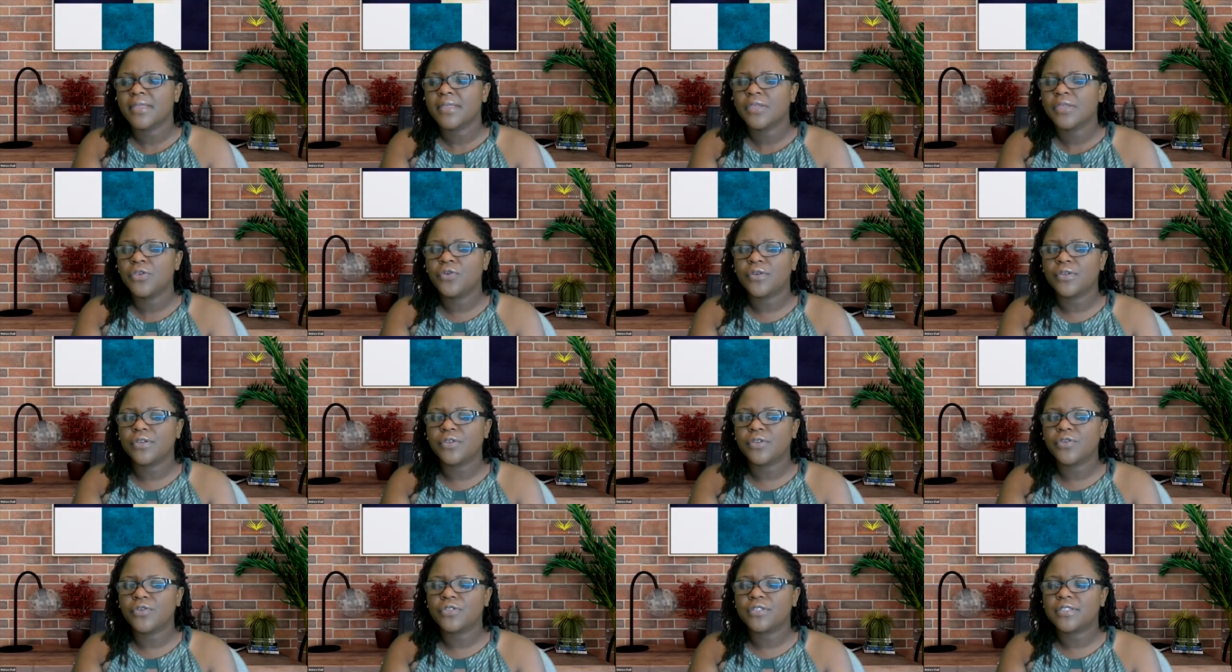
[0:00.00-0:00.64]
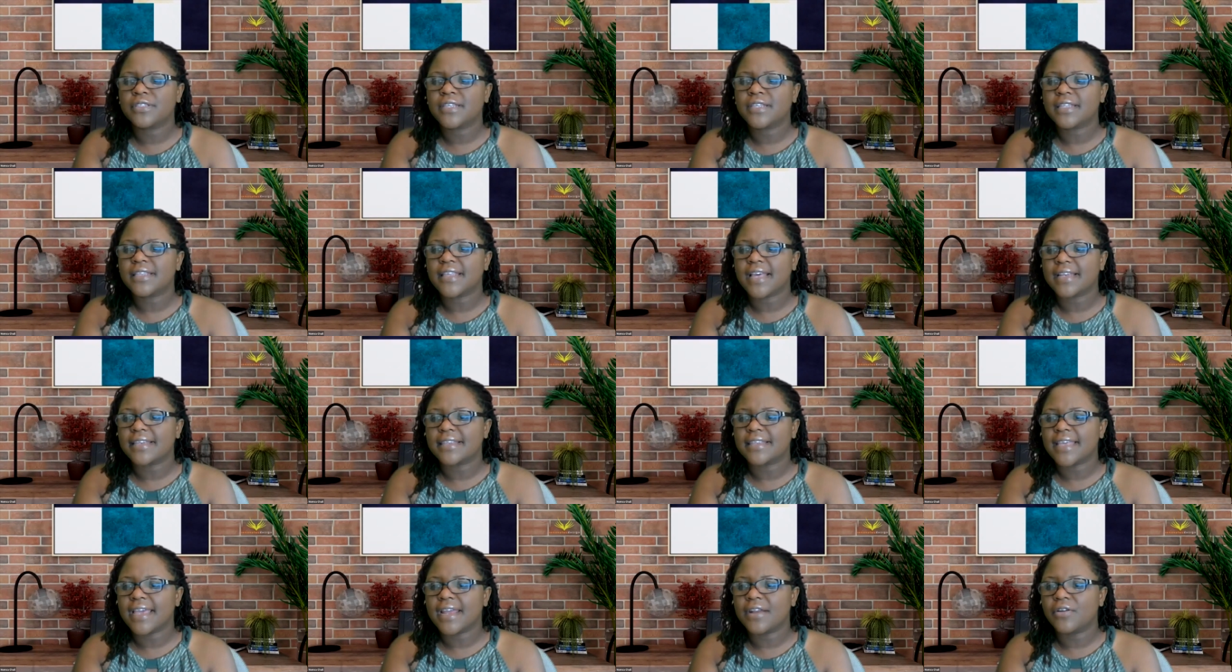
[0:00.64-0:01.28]
You see
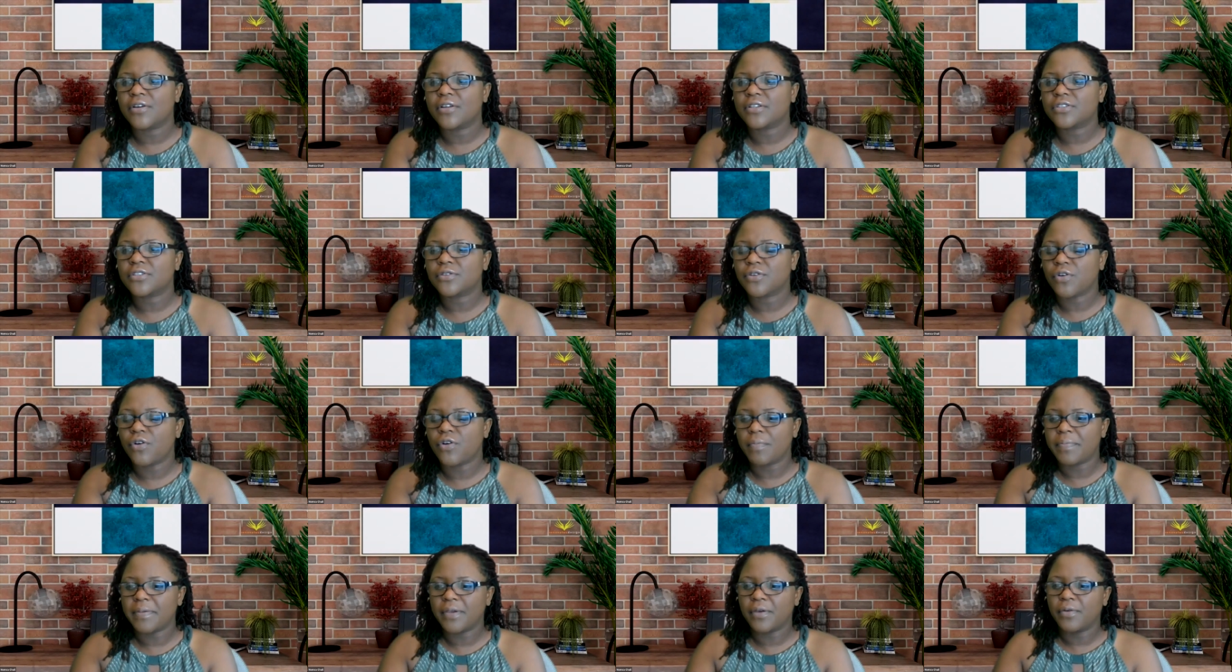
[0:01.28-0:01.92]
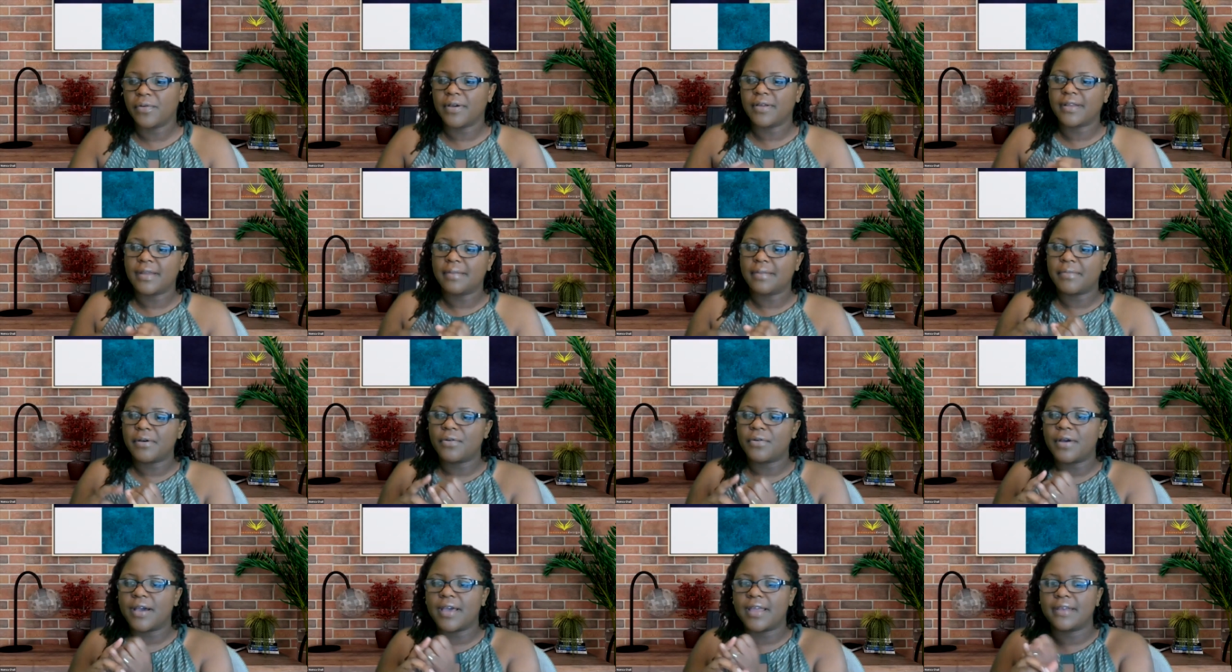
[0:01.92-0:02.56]
that they're not coping well.
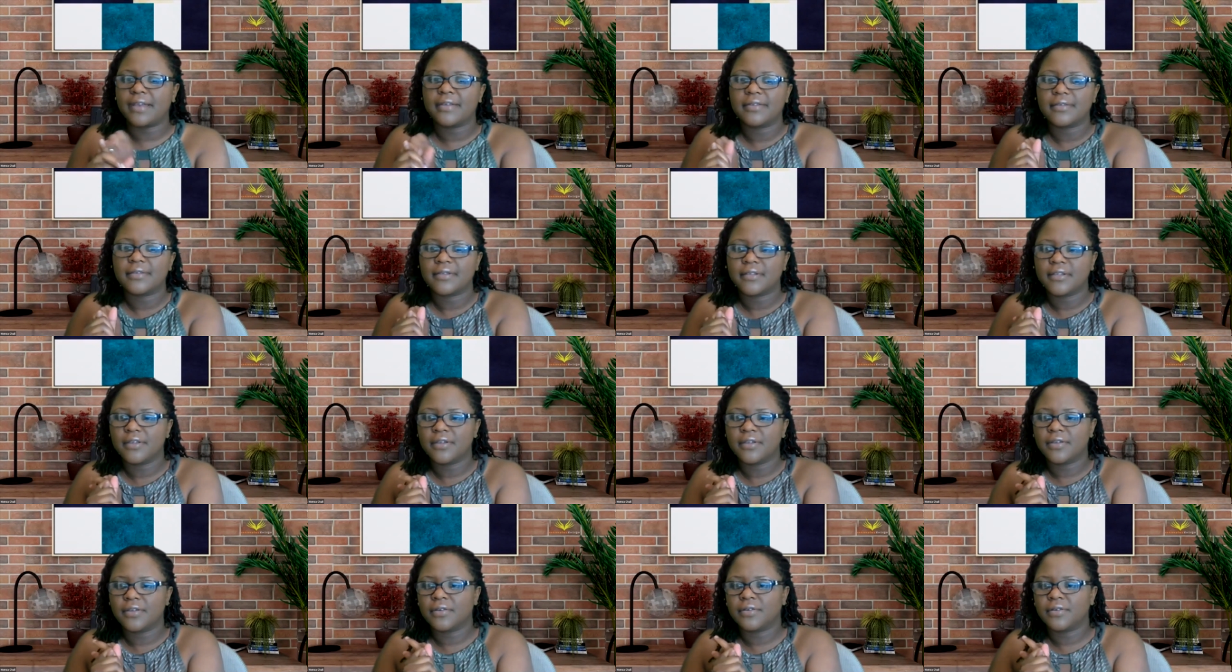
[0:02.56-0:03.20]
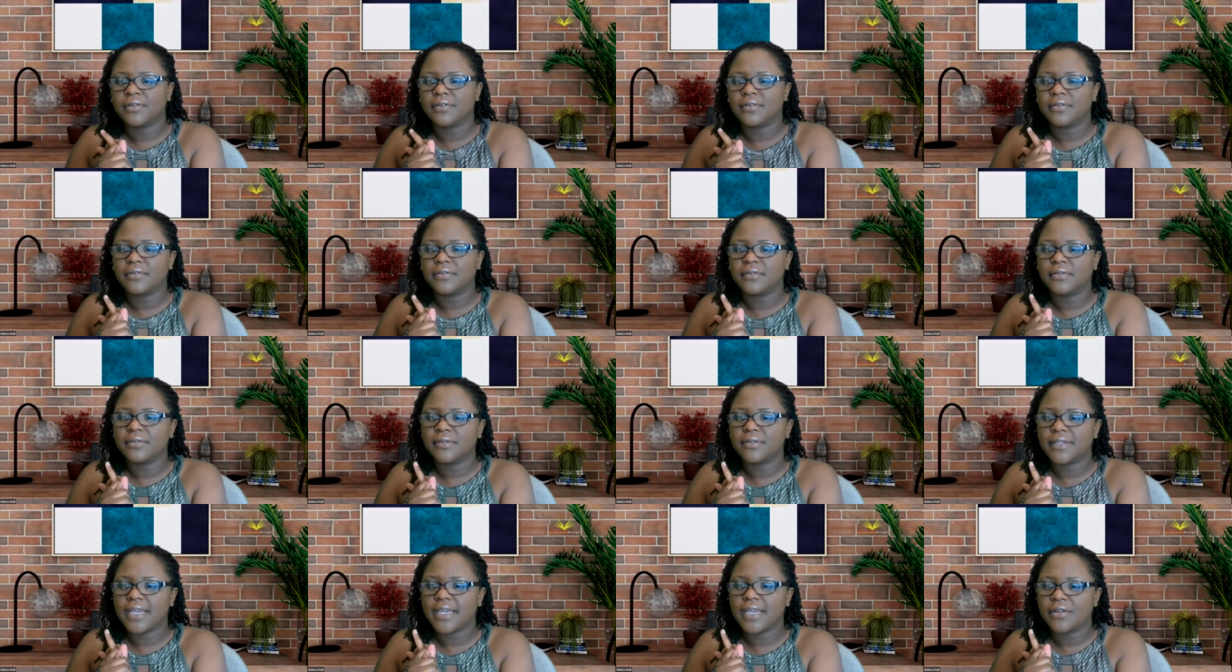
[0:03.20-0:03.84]
Number one,
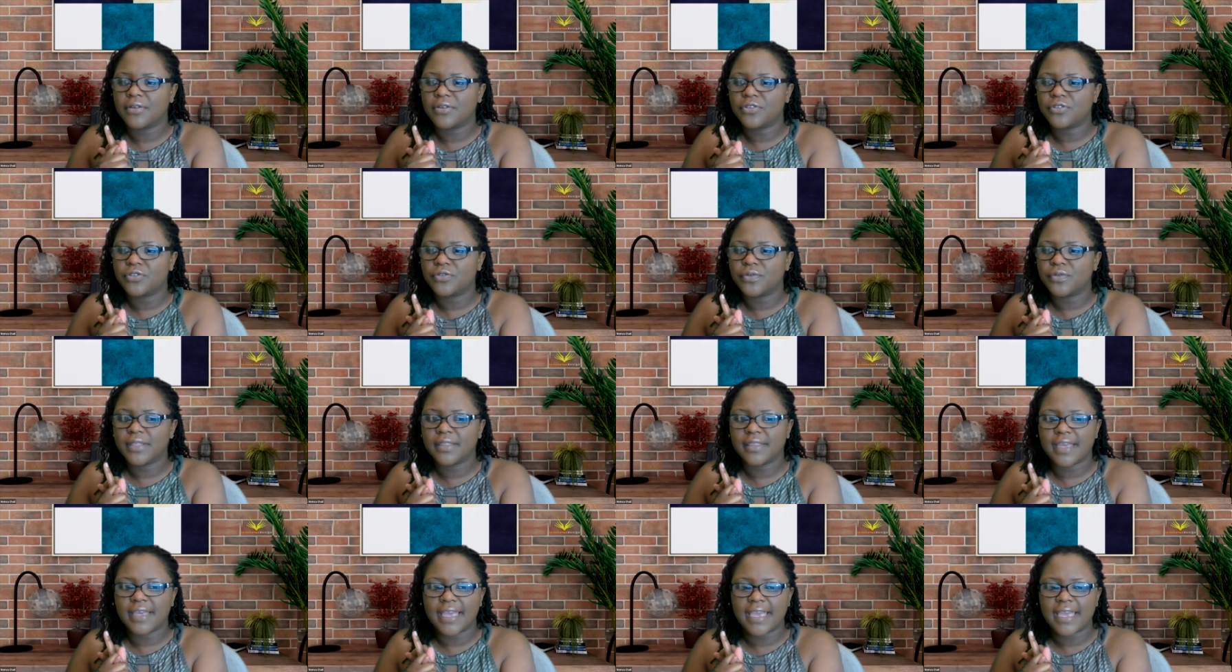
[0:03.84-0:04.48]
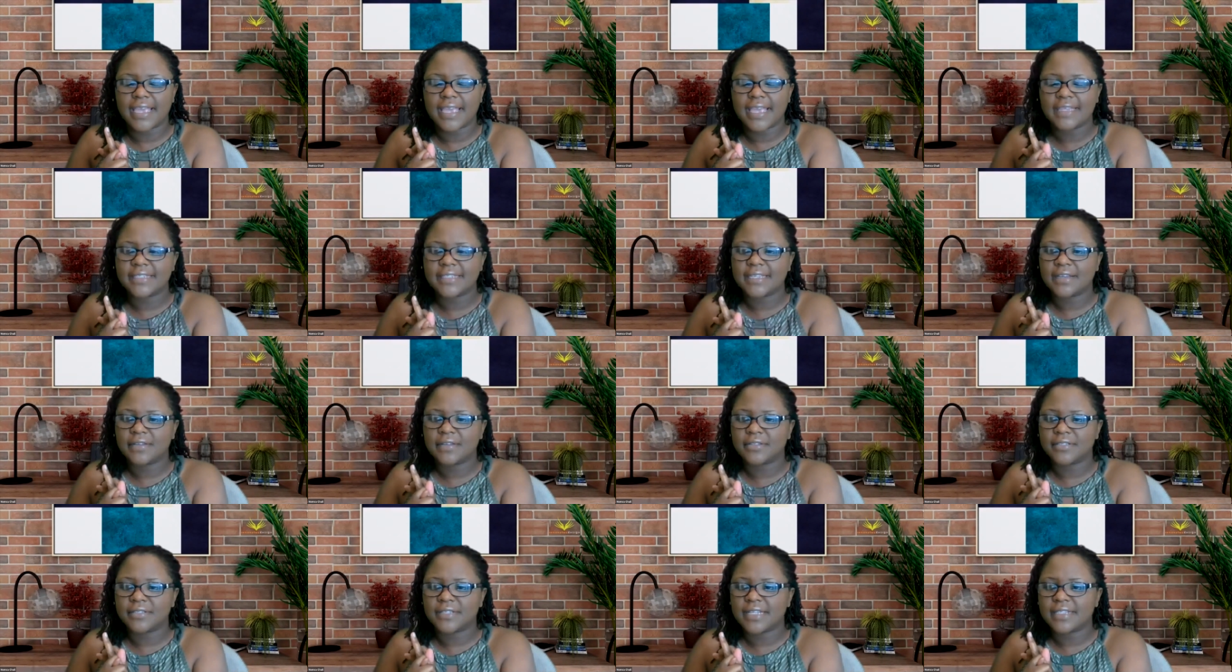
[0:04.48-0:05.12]
they're not doing their
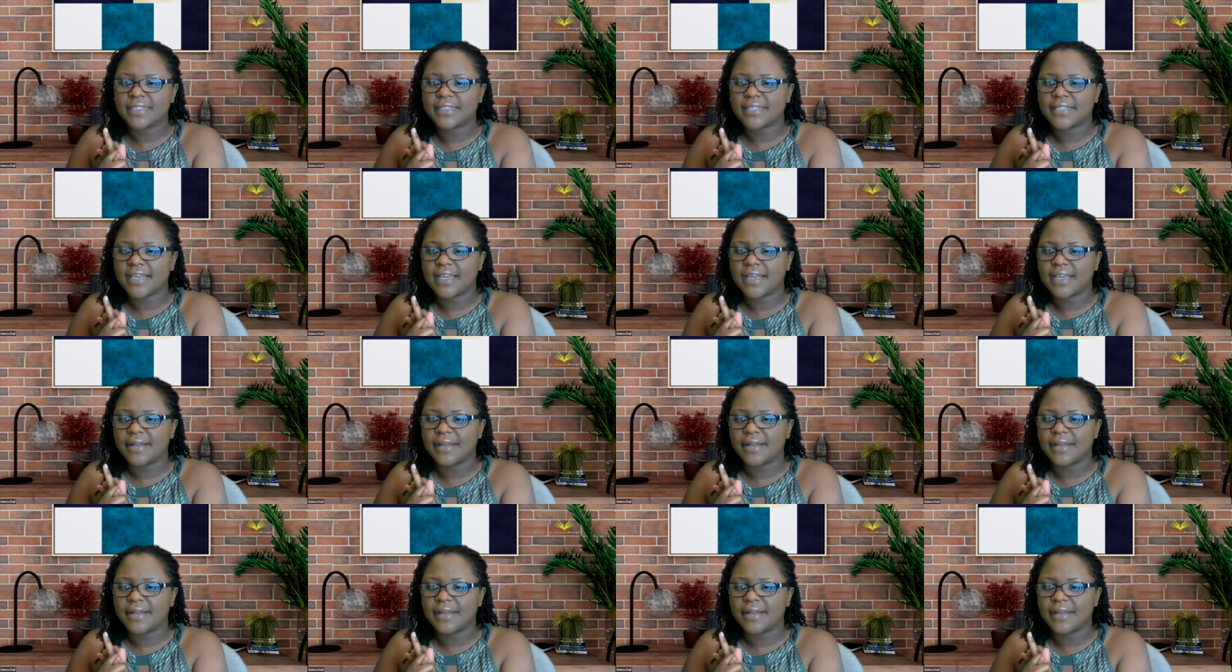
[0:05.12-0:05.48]
ADLs, that's